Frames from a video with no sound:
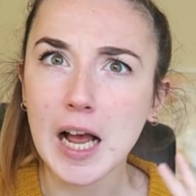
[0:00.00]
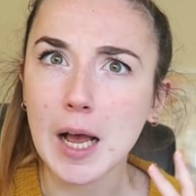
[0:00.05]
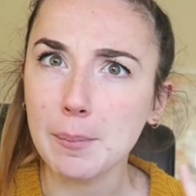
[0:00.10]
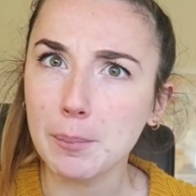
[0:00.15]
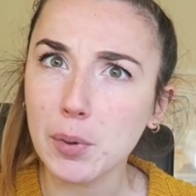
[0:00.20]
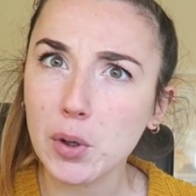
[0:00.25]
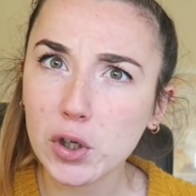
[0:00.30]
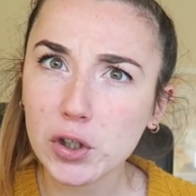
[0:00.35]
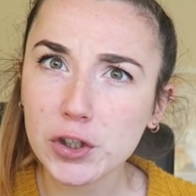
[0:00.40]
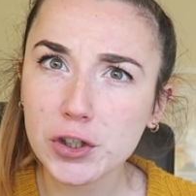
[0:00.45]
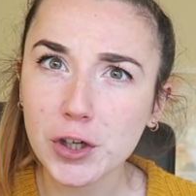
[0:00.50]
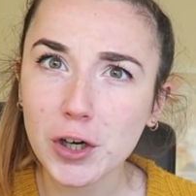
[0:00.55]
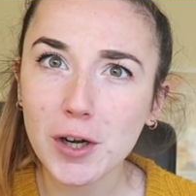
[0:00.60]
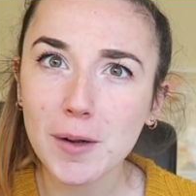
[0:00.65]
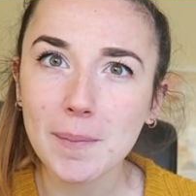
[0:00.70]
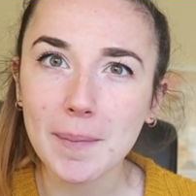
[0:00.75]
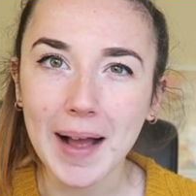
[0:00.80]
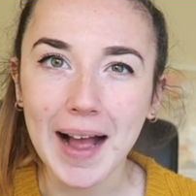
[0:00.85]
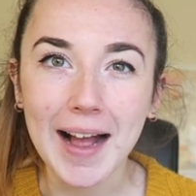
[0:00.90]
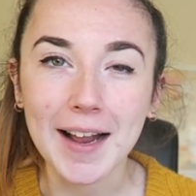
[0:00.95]
a
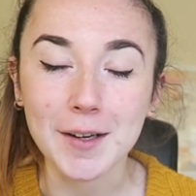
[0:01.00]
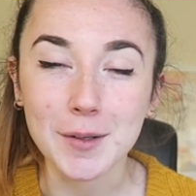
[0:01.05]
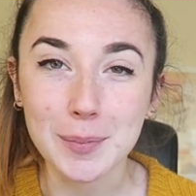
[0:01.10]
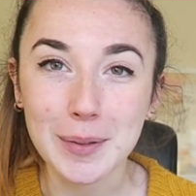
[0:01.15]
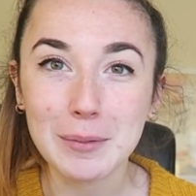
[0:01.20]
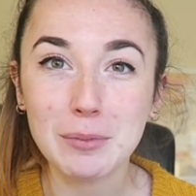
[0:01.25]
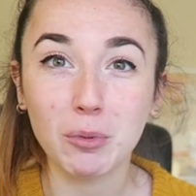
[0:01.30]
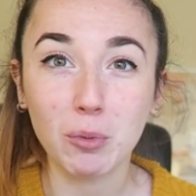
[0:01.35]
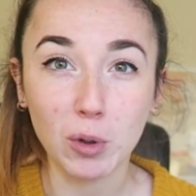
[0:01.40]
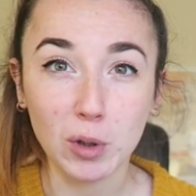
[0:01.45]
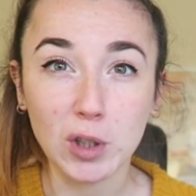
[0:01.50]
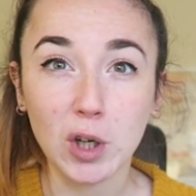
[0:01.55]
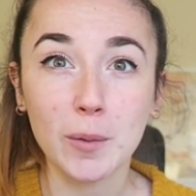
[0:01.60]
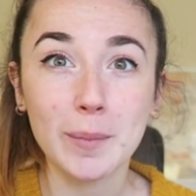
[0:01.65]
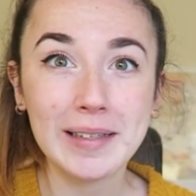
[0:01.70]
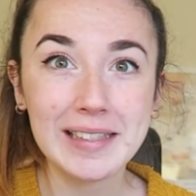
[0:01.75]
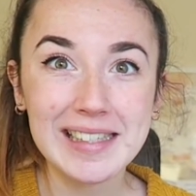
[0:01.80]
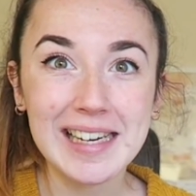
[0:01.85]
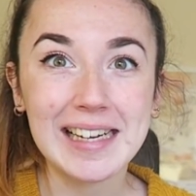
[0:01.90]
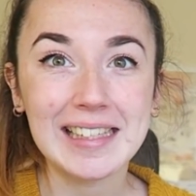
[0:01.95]
bookshop and people were
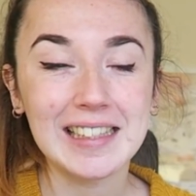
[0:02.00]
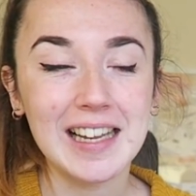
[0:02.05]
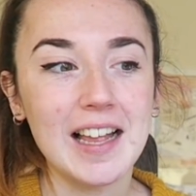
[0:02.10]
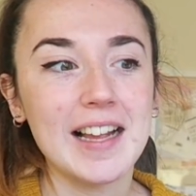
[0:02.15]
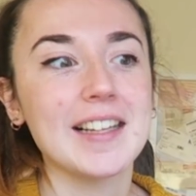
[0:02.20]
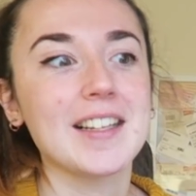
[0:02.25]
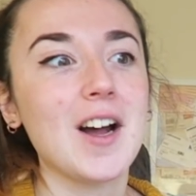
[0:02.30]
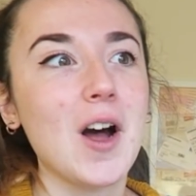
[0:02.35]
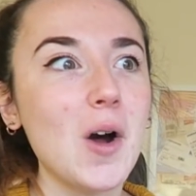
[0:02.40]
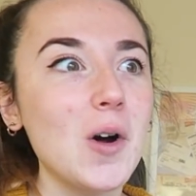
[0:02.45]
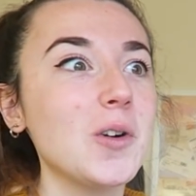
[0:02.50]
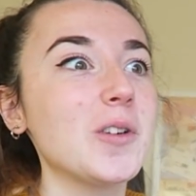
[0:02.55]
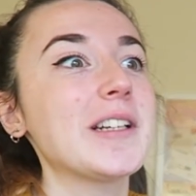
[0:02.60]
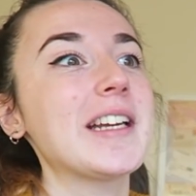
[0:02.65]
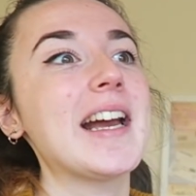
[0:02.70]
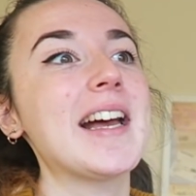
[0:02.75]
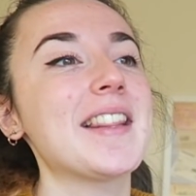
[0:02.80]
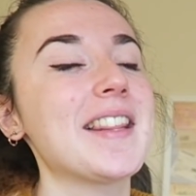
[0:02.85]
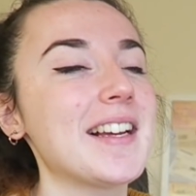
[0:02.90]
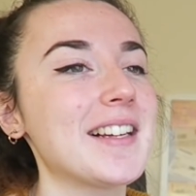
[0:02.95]
commenting like, oh
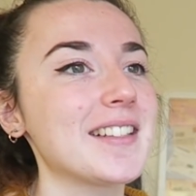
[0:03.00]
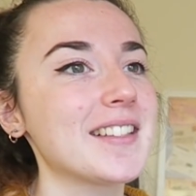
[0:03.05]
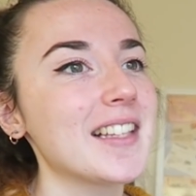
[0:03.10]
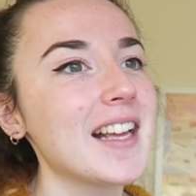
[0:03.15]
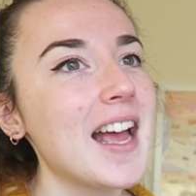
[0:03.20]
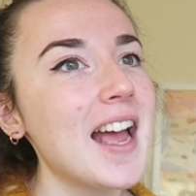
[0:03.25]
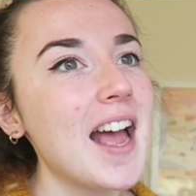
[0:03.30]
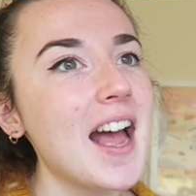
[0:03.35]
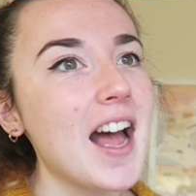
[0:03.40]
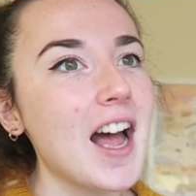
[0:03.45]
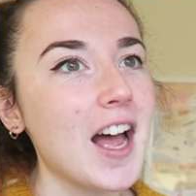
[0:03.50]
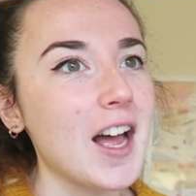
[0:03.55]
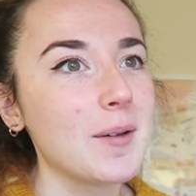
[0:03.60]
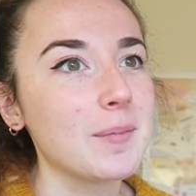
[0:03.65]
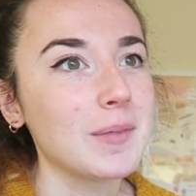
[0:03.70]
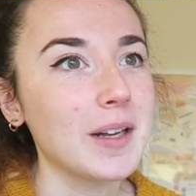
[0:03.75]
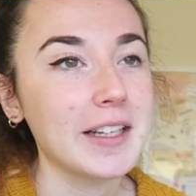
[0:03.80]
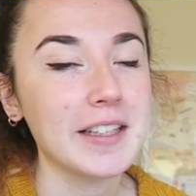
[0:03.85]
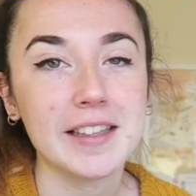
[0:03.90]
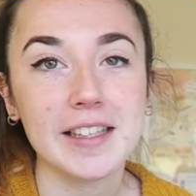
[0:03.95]
yeah, there's
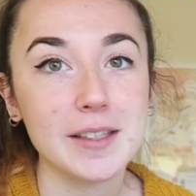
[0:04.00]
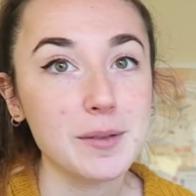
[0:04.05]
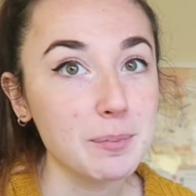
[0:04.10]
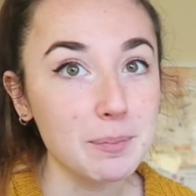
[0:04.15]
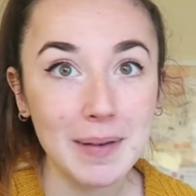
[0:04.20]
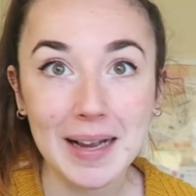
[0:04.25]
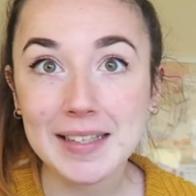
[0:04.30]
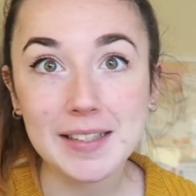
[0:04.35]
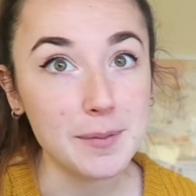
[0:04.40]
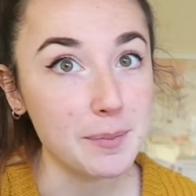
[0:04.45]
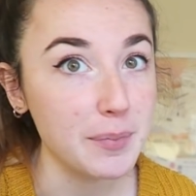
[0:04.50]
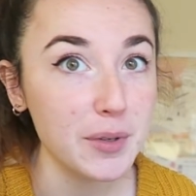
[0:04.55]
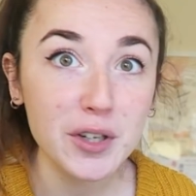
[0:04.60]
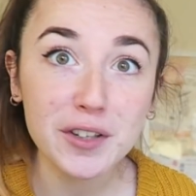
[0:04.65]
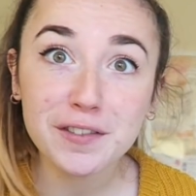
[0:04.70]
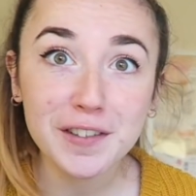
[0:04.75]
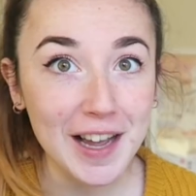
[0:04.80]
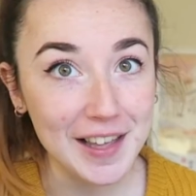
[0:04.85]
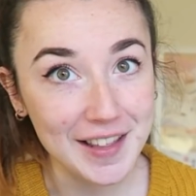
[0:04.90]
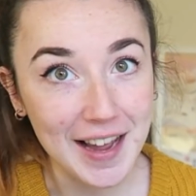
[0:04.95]
like this massive
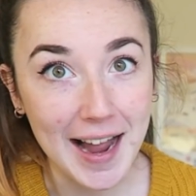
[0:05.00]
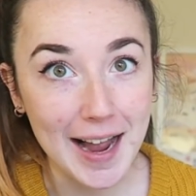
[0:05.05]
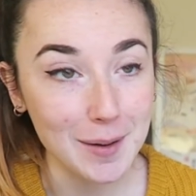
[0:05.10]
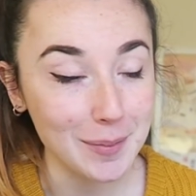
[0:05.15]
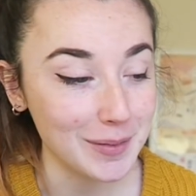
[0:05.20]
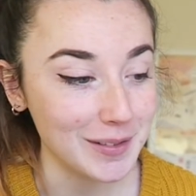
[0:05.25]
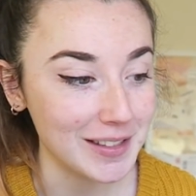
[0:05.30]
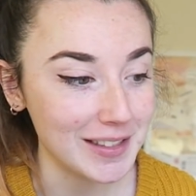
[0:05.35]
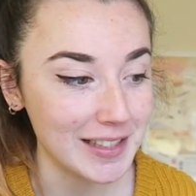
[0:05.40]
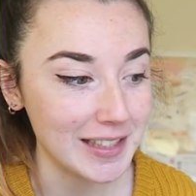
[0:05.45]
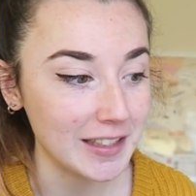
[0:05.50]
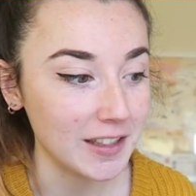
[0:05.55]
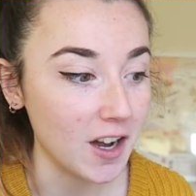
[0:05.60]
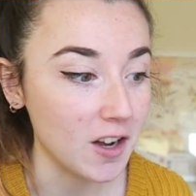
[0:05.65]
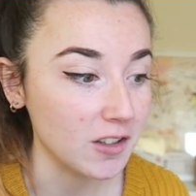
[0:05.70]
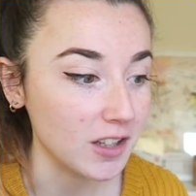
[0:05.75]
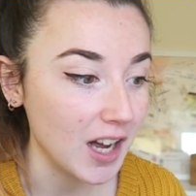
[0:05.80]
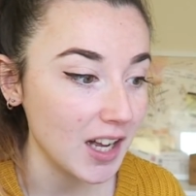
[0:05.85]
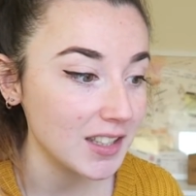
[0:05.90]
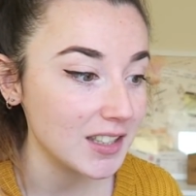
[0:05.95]
book fair that happens in
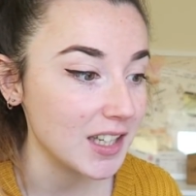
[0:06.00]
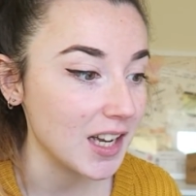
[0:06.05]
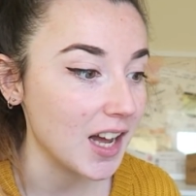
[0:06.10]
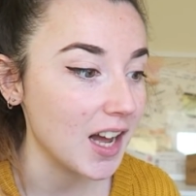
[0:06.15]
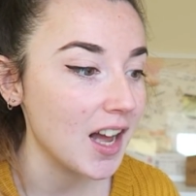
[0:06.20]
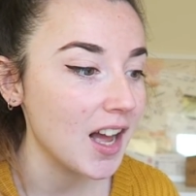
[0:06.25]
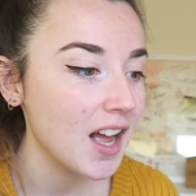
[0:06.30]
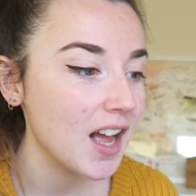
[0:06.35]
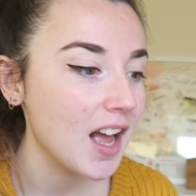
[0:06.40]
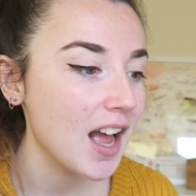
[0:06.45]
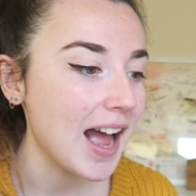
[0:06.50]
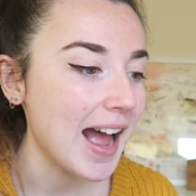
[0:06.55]
Kolkata.